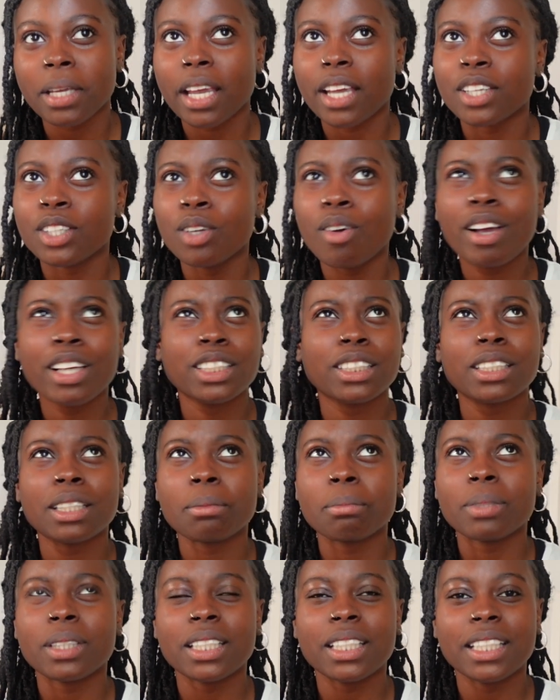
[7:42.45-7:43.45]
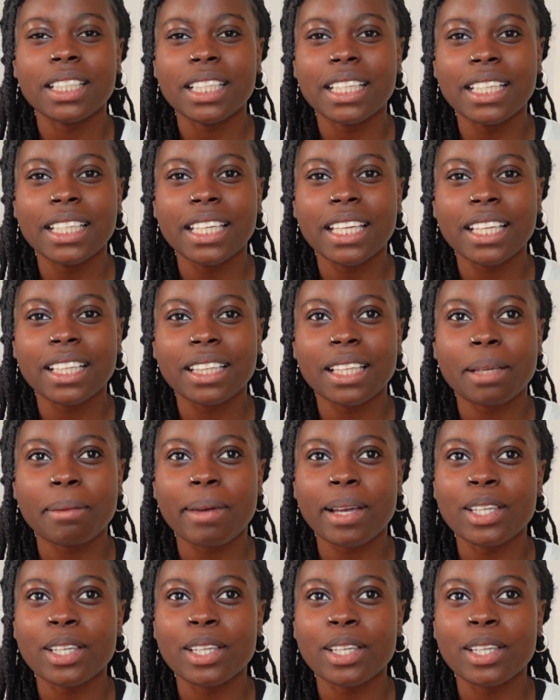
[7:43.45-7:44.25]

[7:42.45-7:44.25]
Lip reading: I know I shouldn't be eating them.